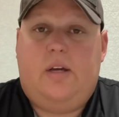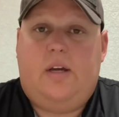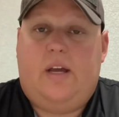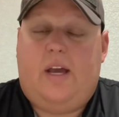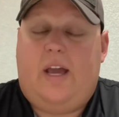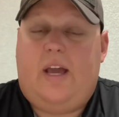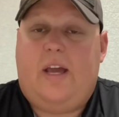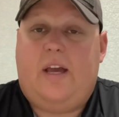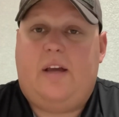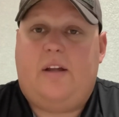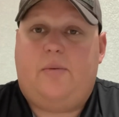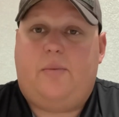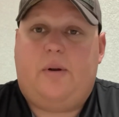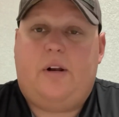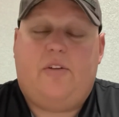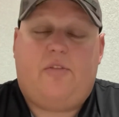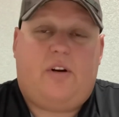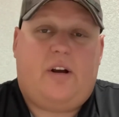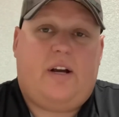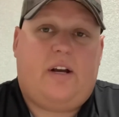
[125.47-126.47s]
And
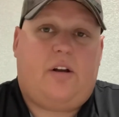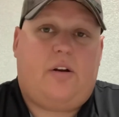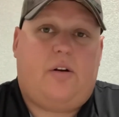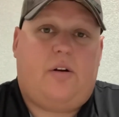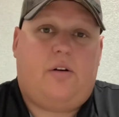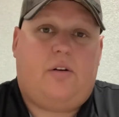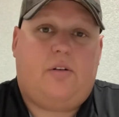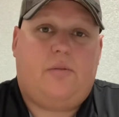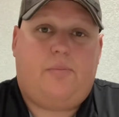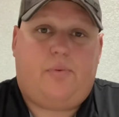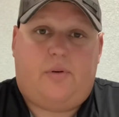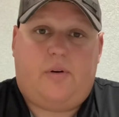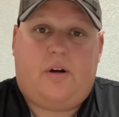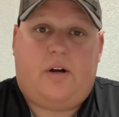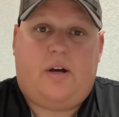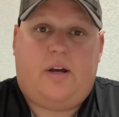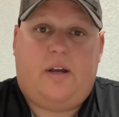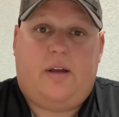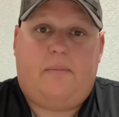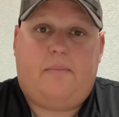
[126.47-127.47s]
whenever I called
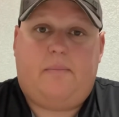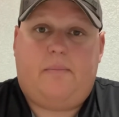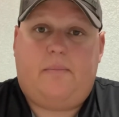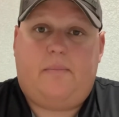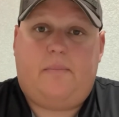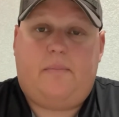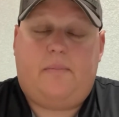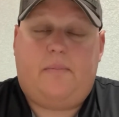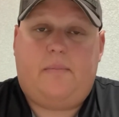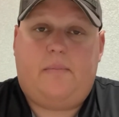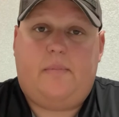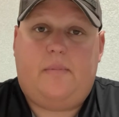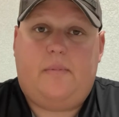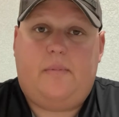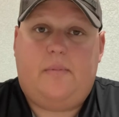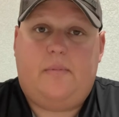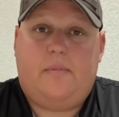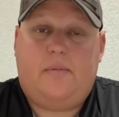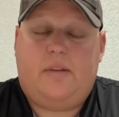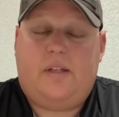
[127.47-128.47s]
Prime,
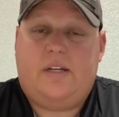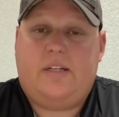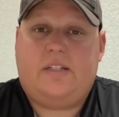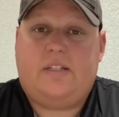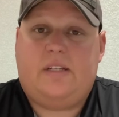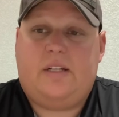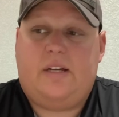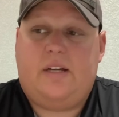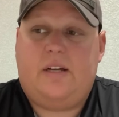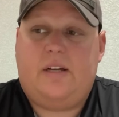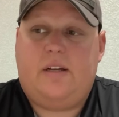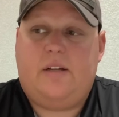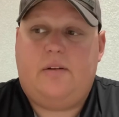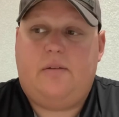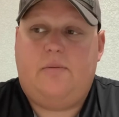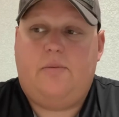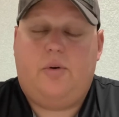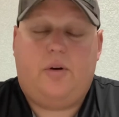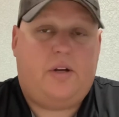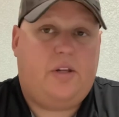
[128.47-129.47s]
they said,
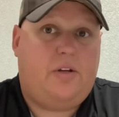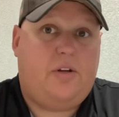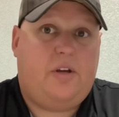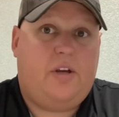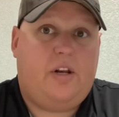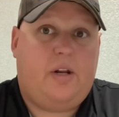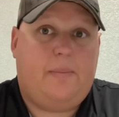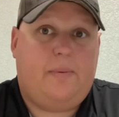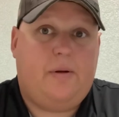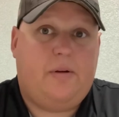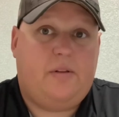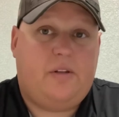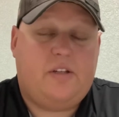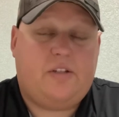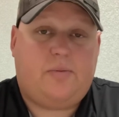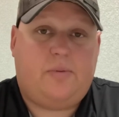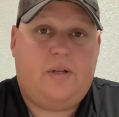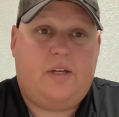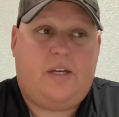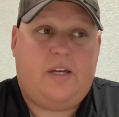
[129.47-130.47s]
well, can you get up here this
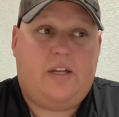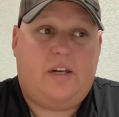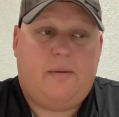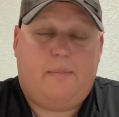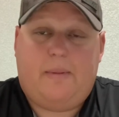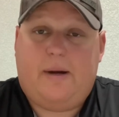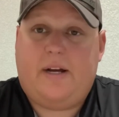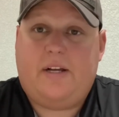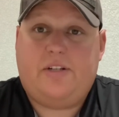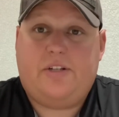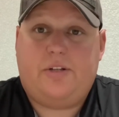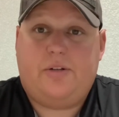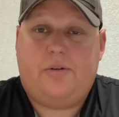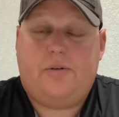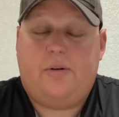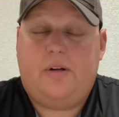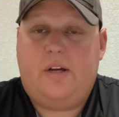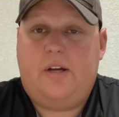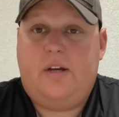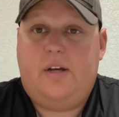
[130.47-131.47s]
weekend? And mind
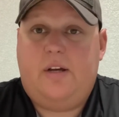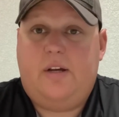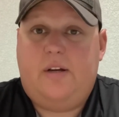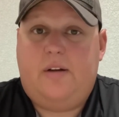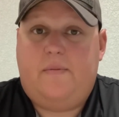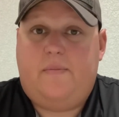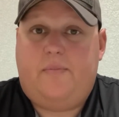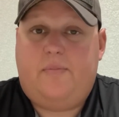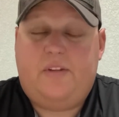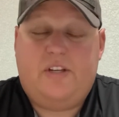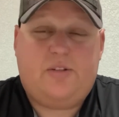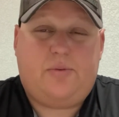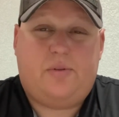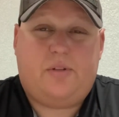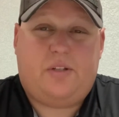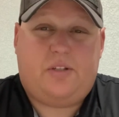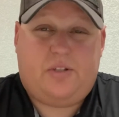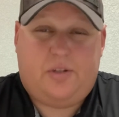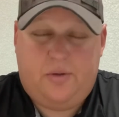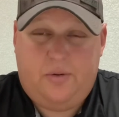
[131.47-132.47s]
you, this was
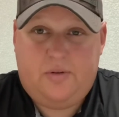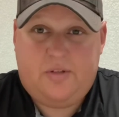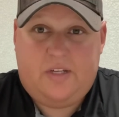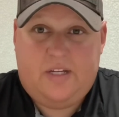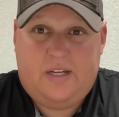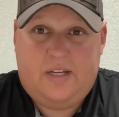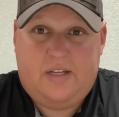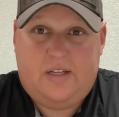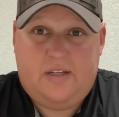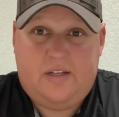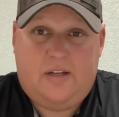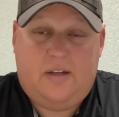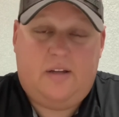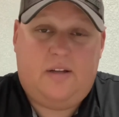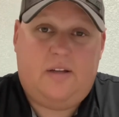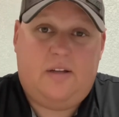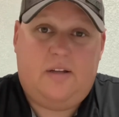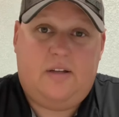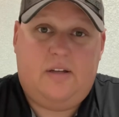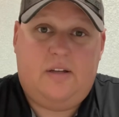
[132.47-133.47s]
a Tuesday.
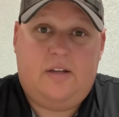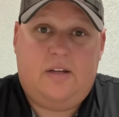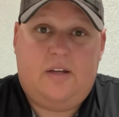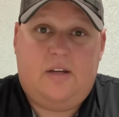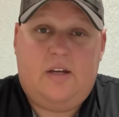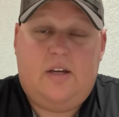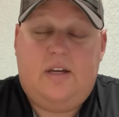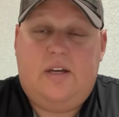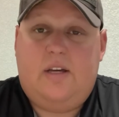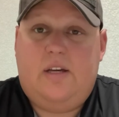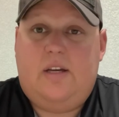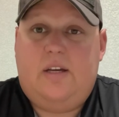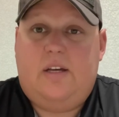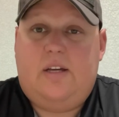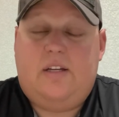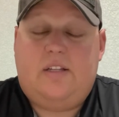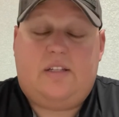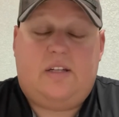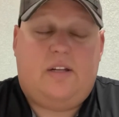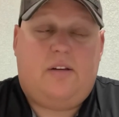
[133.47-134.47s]

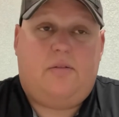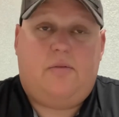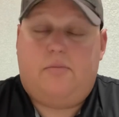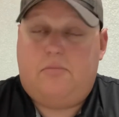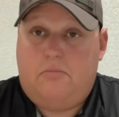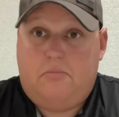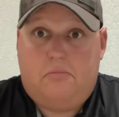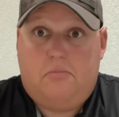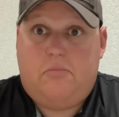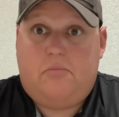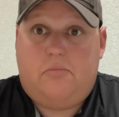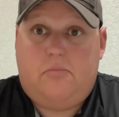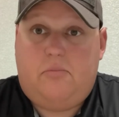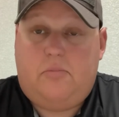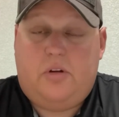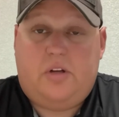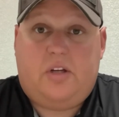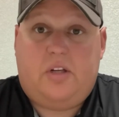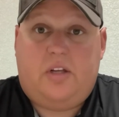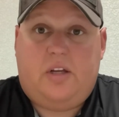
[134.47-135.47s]
I said,
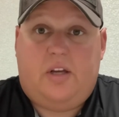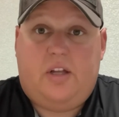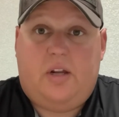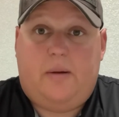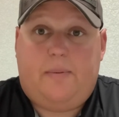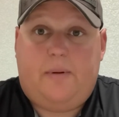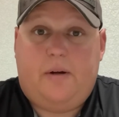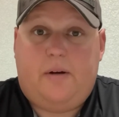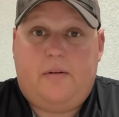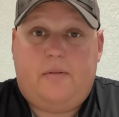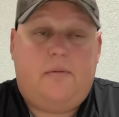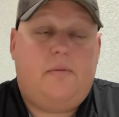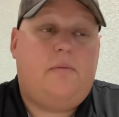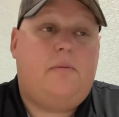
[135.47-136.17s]
when can you get up here?